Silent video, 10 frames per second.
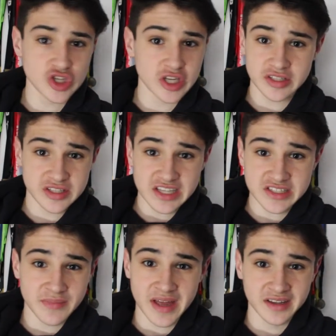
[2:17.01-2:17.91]
It
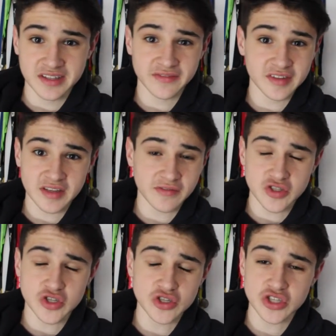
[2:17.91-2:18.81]
doesn't matter if it
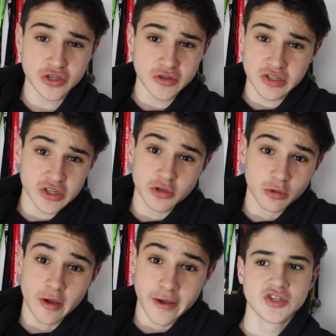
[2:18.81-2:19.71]
suits you, it'll
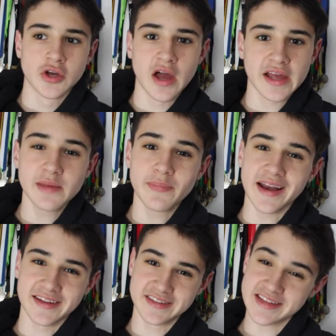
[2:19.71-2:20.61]
work. So I keep
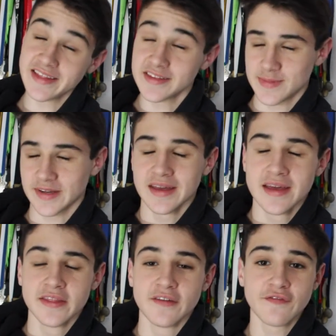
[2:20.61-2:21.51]
battling to say this, but
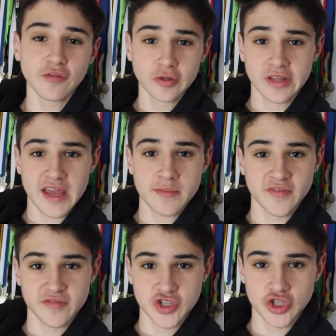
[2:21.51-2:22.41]
the full name
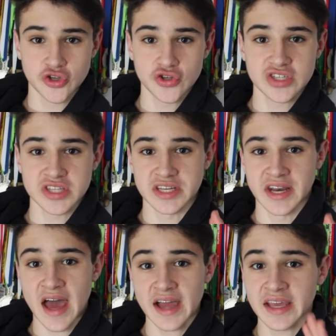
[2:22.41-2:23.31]
of the shoe is the
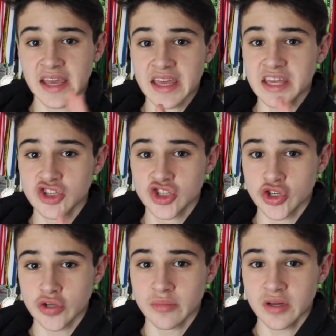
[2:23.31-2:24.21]
Nike Air
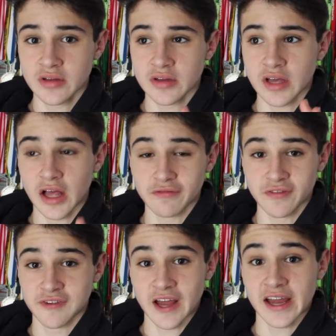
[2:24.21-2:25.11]
Zoom Alpha
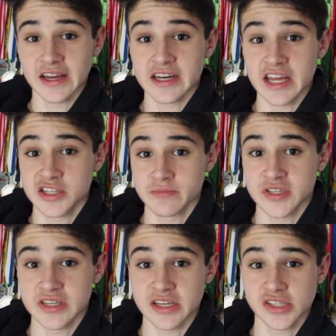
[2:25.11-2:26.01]
Fly
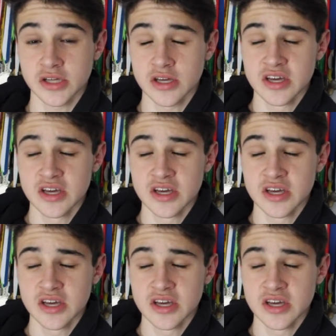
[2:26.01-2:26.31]
Next%.